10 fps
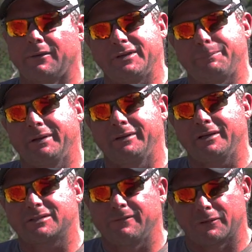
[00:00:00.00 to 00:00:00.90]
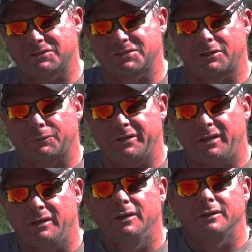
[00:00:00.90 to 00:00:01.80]
of the appendix versus the
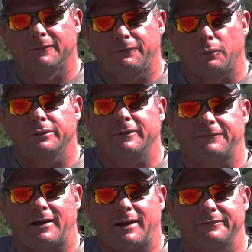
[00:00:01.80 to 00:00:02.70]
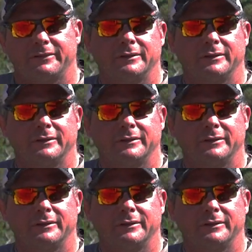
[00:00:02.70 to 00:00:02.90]
3, the 4, and the 5